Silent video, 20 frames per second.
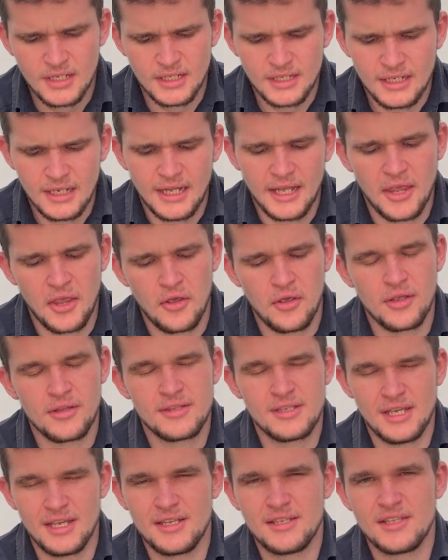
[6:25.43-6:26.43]
like, you can
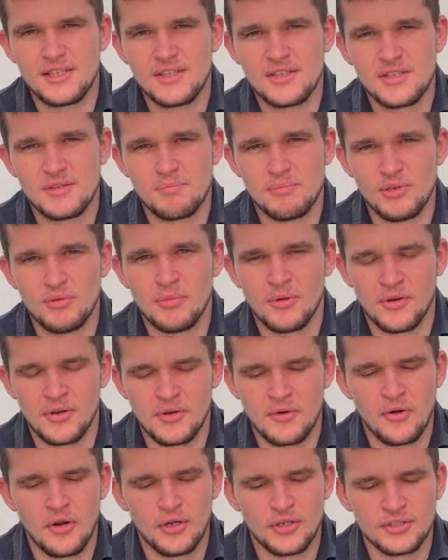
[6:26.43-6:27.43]
taste it's blueberry
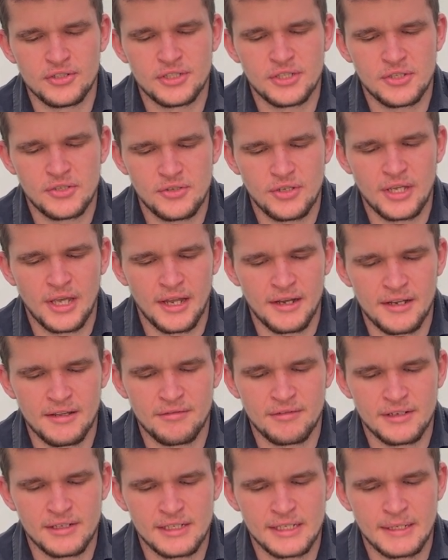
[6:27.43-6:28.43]
rasp. You can
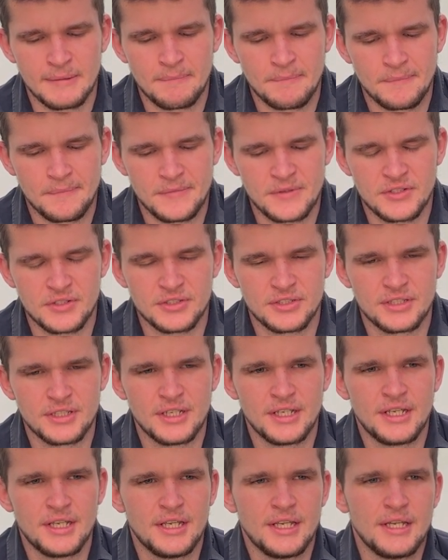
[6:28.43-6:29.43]
definitely just,
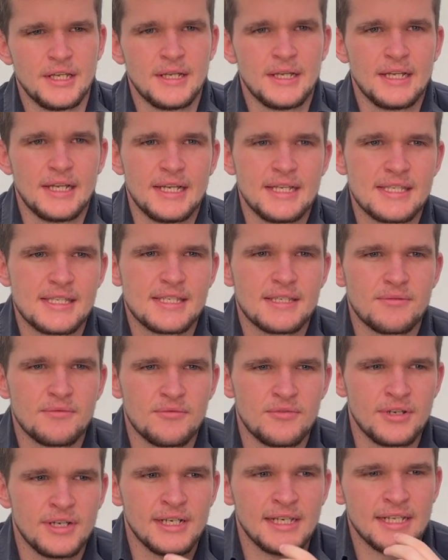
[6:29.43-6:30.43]

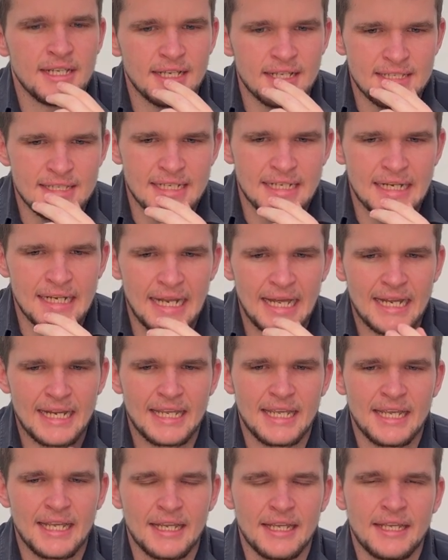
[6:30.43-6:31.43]
it's
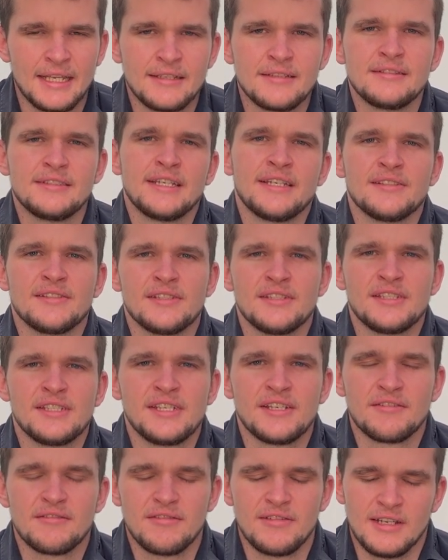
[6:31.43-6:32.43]
lacking intensity
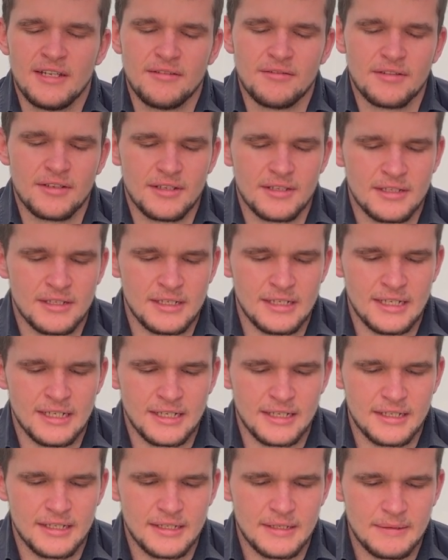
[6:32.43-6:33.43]
and flavor.
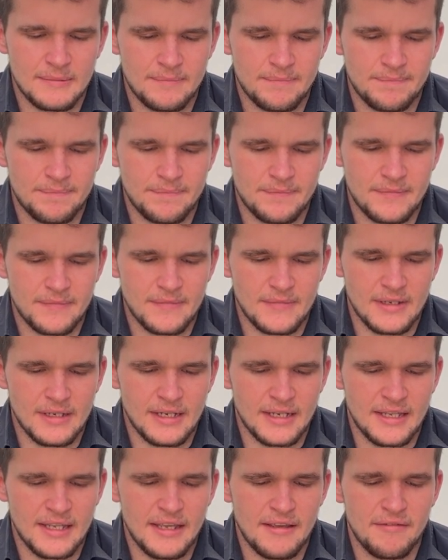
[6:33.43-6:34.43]

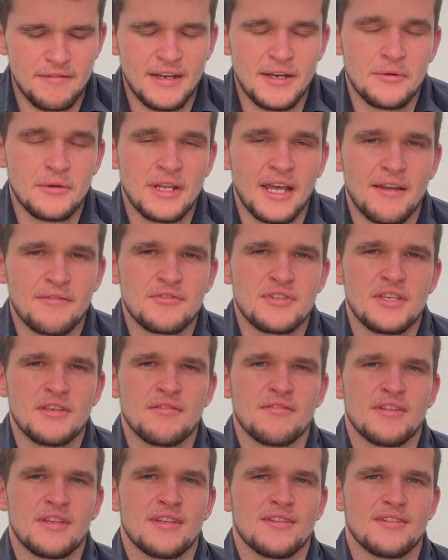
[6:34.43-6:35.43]
Like if I would have to
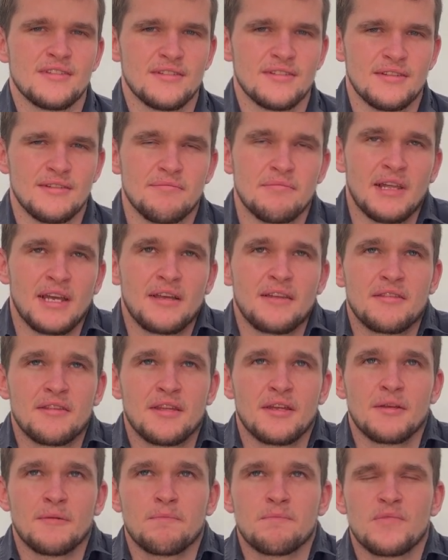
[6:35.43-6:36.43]
give in like
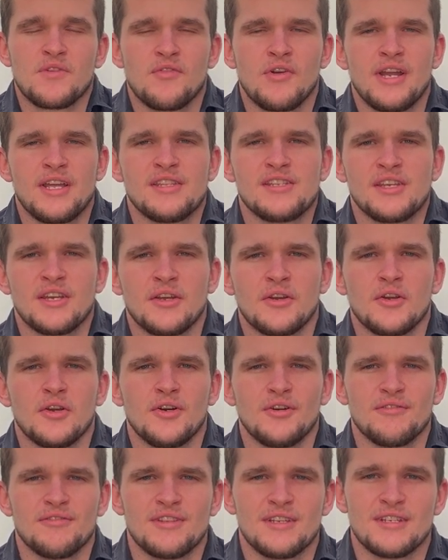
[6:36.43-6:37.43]
the rating
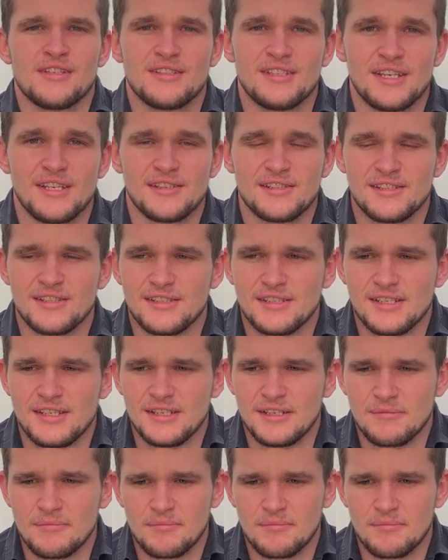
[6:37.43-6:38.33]
of the intensity